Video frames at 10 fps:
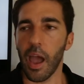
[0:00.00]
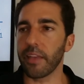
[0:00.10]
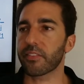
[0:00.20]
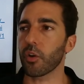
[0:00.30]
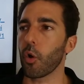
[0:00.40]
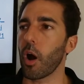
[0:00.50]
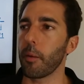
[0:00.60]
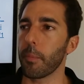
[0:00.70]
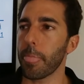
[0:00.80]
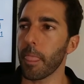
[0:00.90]
And
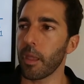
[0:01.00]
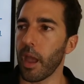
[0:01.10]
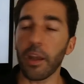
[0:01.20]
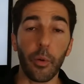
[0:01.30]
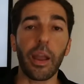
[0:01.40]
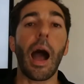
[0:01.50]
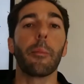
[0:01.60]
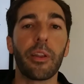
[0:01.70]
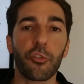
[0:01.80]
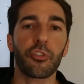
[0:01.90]
so, anyway,
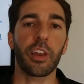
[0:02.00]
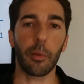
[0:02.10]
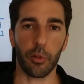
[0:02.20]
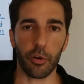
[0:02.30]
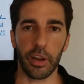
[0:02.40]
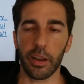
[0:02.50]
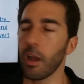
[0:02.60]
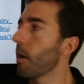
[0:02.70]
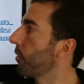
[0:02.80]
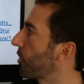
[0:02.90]
interested in
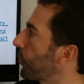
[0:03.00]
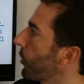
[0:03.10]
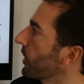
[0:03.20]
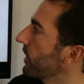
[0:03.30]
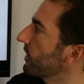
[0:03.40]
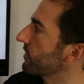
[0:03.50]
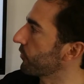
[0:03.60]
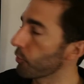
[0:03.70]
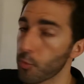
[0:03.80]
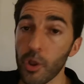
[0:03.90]
learning, but the point is,
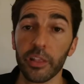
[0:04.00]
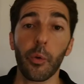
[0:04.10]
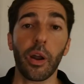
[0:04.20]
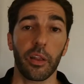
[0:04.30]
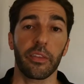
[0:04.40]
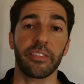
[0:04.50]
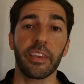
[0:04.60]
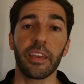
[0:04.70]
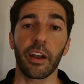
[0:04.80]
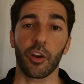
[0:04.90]
if you really want to
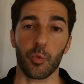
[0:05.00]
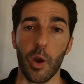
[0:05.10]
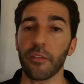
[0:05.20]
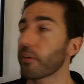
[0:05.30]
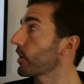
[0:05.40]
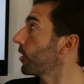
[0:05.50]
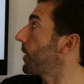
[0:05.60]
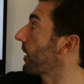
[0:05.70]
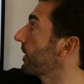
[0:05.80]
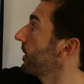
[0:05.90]
see a great video
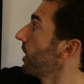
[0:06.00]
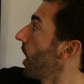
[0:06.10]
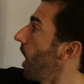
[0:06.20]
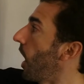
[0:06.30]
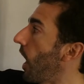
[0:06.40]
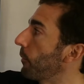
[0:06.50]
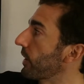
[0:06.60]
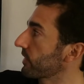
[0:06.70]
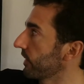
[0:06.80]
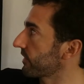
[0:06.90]
about it, I'll
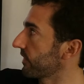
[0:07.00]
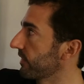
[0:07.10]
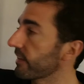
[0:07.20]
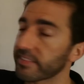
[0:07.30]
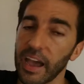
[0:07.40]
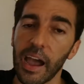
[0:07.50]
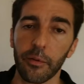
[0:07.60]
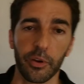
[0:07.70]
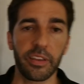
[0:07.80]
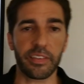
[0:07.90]
make links to this
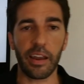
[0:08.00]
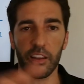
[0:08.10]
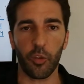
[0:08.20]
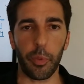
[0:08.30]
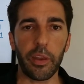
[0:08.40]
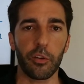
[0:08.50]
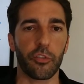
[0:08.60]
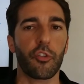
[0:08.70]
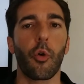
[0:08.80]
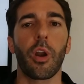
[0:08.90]
guy where he's got
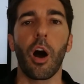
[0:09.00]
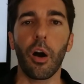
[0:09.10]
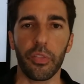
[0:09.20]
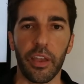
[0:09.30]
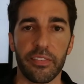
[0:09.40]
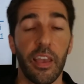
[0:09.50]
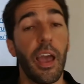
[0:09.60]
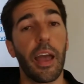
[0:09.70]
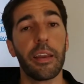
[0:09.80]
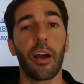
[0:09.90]
explainers showing all this.
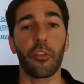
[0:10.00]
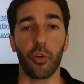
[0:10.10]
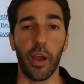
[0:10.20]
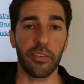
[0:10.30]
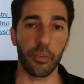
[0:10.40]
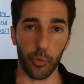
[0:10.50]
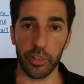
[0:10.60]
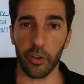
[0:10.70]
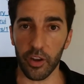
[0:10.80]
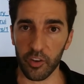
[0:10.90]
And he also has the
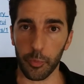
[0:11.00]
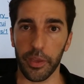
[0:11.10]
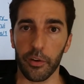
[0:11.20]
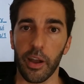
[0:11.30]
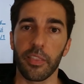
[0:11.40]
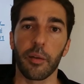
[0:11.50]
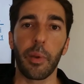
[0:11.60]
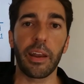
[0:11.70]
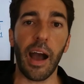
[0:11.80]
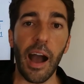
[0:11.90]
really good explainer on the
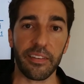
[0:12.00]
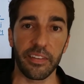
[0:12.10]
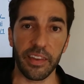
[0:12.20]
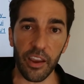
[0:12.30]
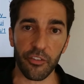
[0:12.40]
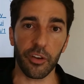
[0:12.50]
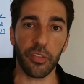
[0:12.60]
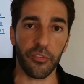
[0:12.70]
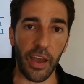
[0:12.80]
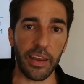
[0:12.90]
beta oxidation
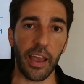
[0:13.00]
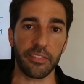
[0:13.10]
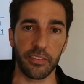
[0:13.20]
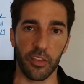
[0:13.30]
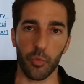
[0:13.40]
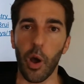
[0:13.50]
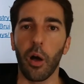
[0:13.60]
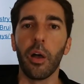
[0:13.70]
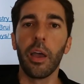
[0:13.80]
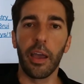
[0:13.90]
of the fatty acids as
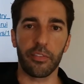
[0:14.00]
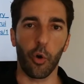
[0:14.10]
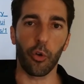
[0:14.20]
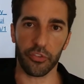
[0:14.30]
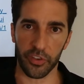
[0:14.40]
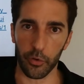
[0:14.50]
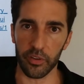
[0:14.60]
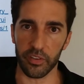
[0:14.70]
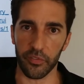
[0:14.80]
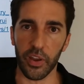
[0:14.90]
well. It's a whole
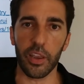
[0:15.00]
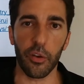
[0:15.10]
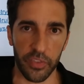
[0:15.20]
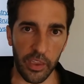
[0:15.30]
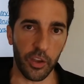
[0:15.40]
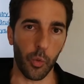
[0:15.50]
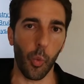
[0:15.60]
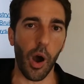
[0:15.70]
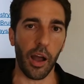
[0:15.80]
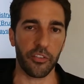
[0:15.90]
series of videos that you
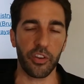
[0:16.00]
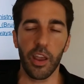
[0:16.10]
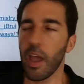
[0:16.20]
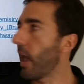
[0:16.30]
can watch.